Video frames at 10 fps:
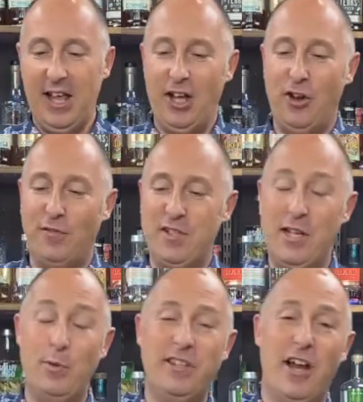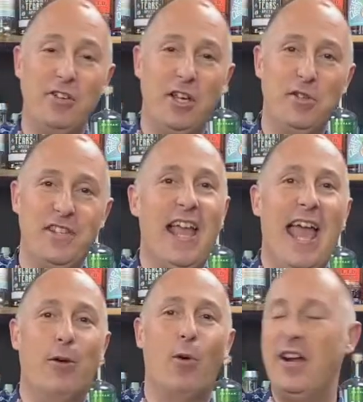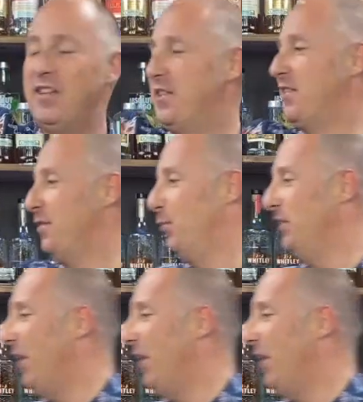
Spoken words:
And obviously, we don't use the egg whites. We